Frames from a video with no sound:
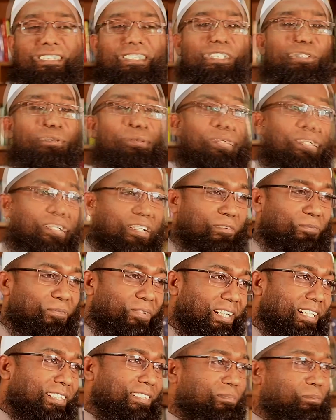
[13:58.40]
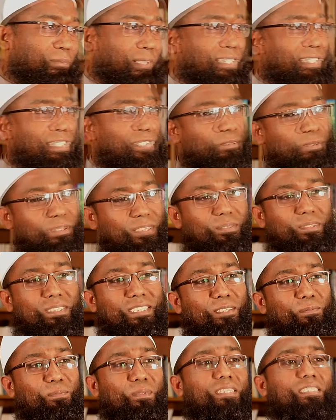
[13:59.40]
You will refrain, but you
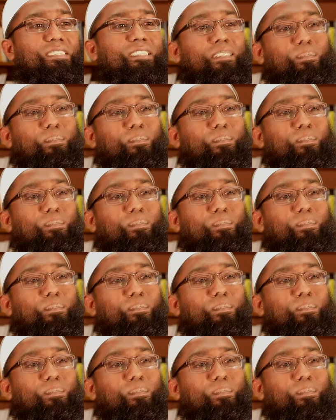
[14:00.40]
yourself also